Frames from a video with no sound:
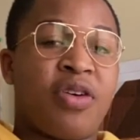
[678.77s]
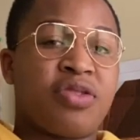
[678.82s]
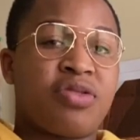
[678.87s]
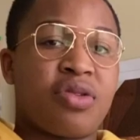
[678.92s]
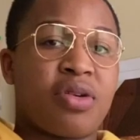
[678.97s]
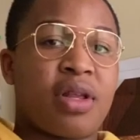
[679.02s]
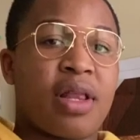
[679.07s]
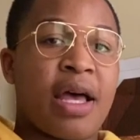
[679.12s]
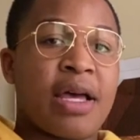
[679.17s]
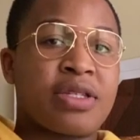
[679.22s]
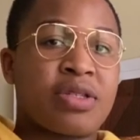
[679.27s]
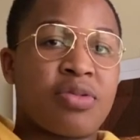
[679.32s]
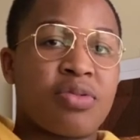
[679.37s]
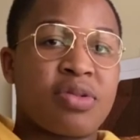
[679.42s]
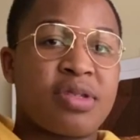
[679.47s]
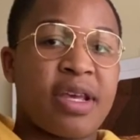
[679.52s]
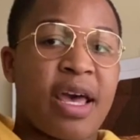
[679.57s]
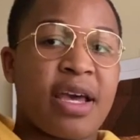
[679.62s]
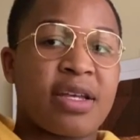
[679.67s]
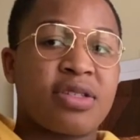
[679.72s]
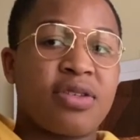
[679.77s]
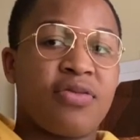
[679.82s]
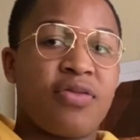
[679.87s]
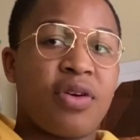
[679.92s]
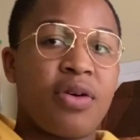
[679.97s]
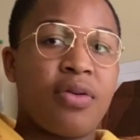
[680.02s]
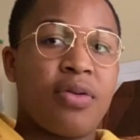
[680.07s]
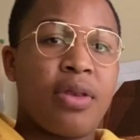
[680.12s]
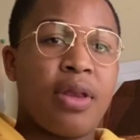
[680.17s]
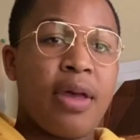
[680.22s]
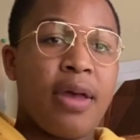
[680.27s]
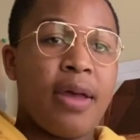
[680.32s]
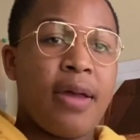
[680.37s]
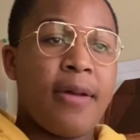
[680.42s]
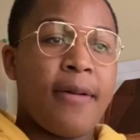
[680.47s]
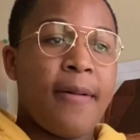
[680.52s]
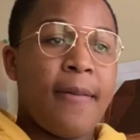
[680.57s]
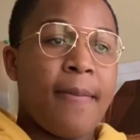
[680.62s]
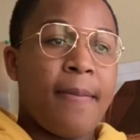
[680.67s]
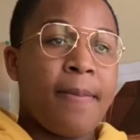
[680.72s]
of classical saxophone?
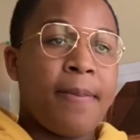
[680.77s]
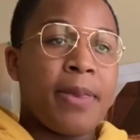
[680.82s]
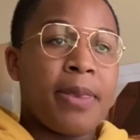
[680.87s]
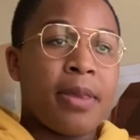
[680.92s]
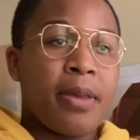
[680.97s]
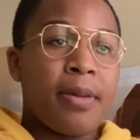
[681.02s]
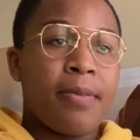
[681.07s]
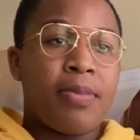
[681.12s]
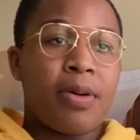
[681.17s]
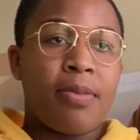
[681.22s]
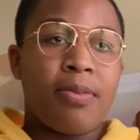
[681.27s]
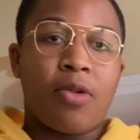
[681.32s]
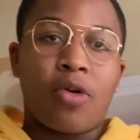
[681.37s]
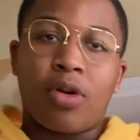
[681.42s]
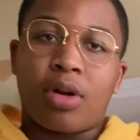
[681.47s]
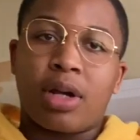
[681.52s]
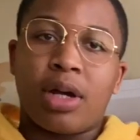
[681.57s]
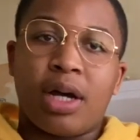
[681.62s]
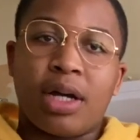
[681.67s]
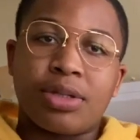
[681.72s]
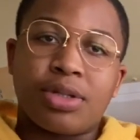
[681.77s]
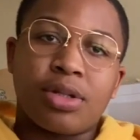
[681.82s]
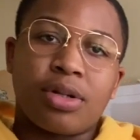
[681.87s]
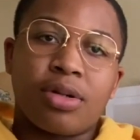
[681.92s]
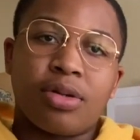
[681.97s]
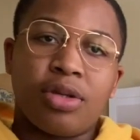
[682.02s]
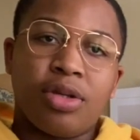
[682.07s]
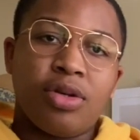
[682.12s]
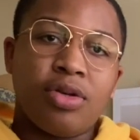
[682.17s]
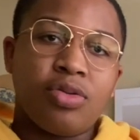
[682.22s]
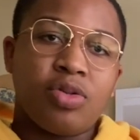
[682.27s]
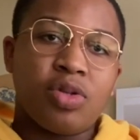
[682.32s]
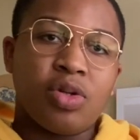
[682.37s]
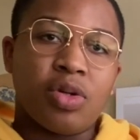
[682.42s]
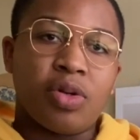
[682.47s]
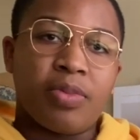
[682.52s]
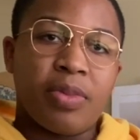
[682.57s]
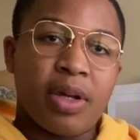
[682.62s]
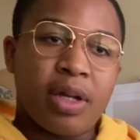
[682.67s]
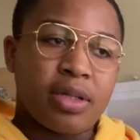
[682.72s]
Put more content on YouTube.
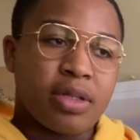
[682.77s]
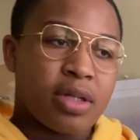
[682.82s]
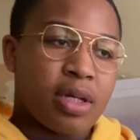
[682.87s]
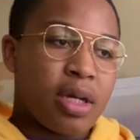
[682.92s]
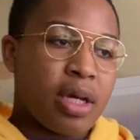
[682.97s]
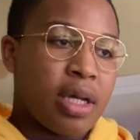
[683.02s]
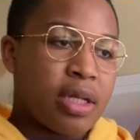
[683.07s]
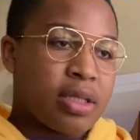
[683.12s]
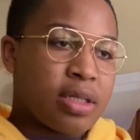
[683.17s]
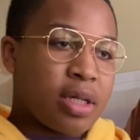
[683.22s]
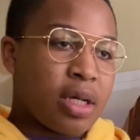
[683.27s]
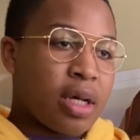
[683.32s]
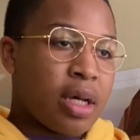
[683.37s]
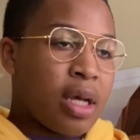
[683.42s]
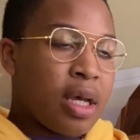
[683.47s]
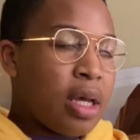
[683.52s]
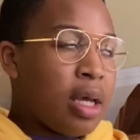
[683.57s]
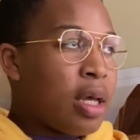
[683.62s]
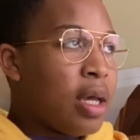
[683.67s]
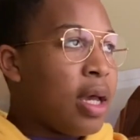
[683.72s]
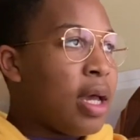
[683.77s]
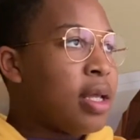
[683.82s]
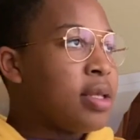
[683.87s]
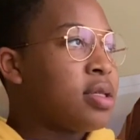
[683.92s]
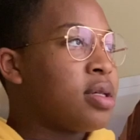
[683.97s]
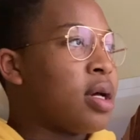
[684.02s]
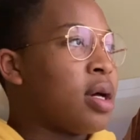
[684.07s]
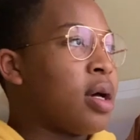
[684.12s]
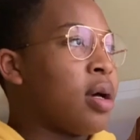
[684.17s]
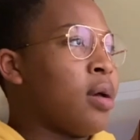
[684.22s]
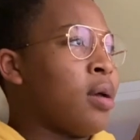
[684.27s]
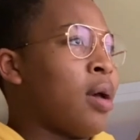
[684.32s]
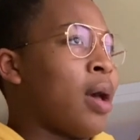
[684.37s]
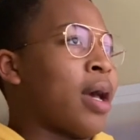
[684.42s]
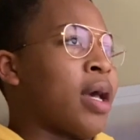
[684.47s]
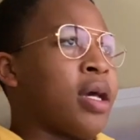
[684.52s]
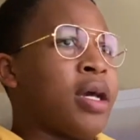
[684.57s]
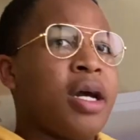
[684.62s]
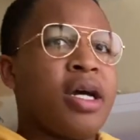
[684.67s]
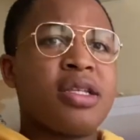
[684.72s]
It's a
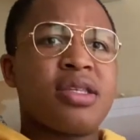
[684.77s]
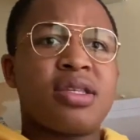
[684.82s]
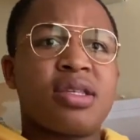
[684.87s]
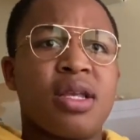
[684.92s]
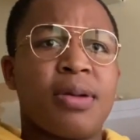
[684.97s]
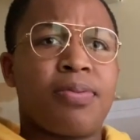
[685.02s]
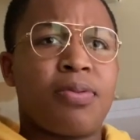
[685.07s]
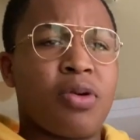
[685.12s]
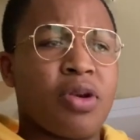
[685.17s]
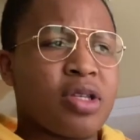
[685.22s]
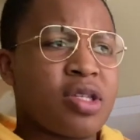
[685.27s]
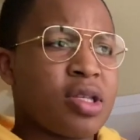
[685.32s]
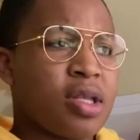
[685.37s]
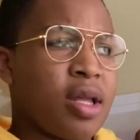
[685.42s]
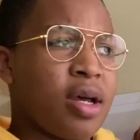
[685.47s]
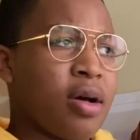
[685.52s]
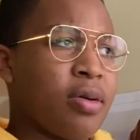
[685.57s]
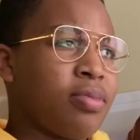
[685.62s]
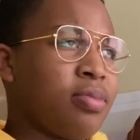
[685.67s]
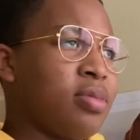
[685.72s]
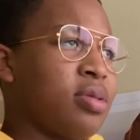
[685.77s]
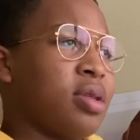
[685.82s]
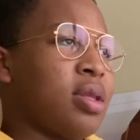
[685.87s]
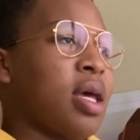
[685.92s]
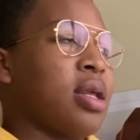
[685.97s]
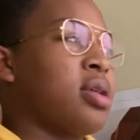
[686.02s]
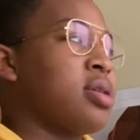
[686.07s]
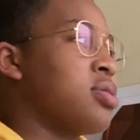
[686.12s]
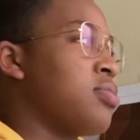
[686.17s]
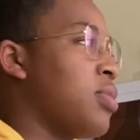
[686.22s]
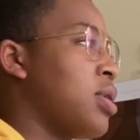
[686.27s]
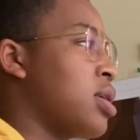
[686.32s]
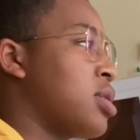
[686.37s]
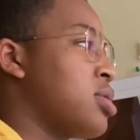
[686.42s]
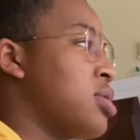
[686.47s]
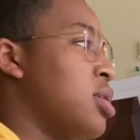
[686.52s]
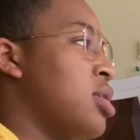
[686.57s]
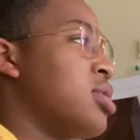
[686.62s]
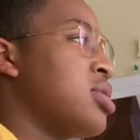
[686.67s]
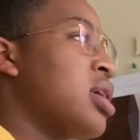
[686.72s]
good slippery slope. That doesn't make
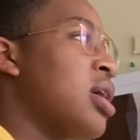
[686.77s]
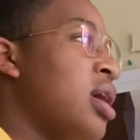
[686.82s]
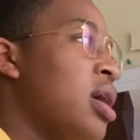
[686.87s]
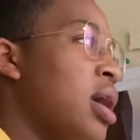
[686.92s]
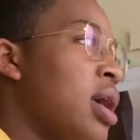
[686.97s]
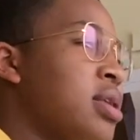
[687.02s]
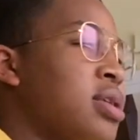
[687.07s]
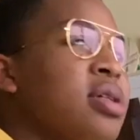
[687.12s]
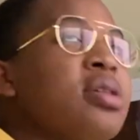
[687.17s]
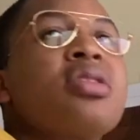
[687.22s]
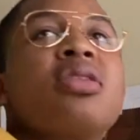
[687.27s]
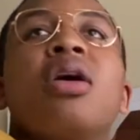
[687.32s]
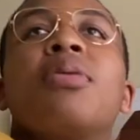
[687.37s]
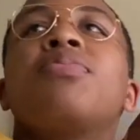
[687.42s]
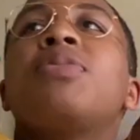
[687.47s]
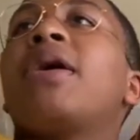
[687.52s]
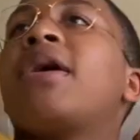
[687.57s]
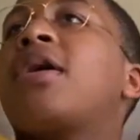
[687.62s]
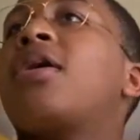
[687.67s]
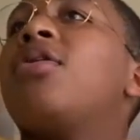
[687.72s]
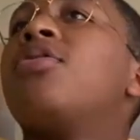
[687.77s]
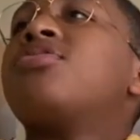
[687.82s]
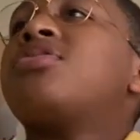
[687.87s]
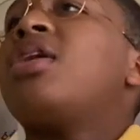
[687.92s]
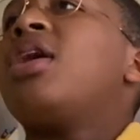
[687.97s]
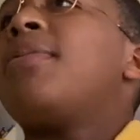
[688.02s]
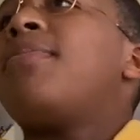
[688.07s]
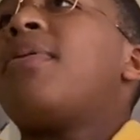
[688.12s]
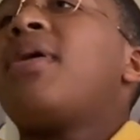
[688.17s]
sense. It's a slope that goes up